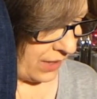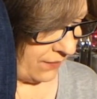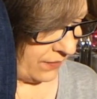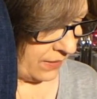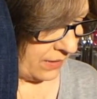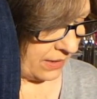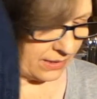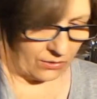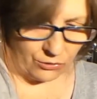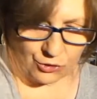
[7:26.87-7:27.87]
and
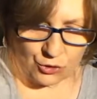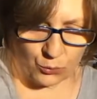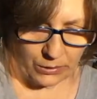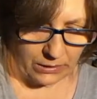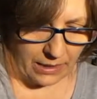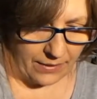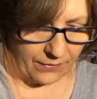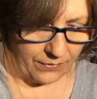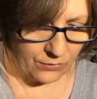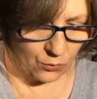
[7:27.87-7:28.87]
these are a short
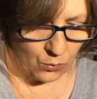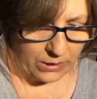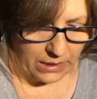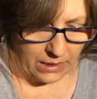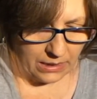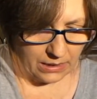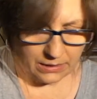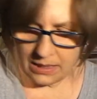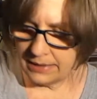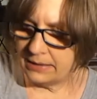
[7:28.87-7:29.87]
length, twenty
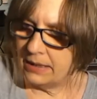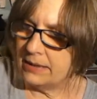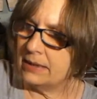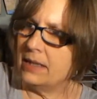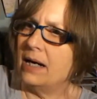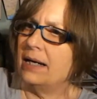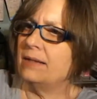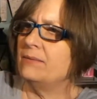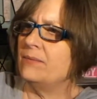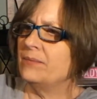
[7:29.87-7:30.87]
nine ninety
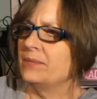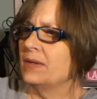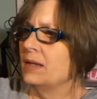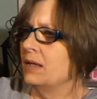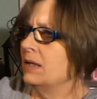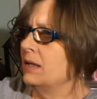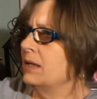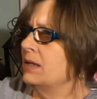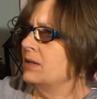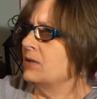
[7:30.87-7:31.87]
nine.
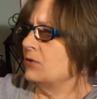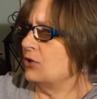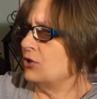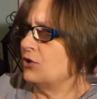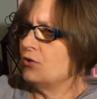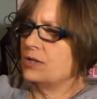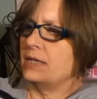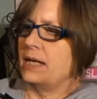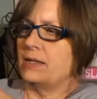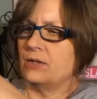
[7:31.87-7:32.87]
So just your
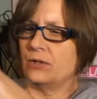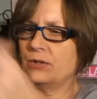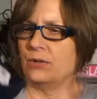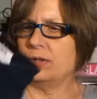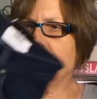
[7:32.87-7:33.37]
standard,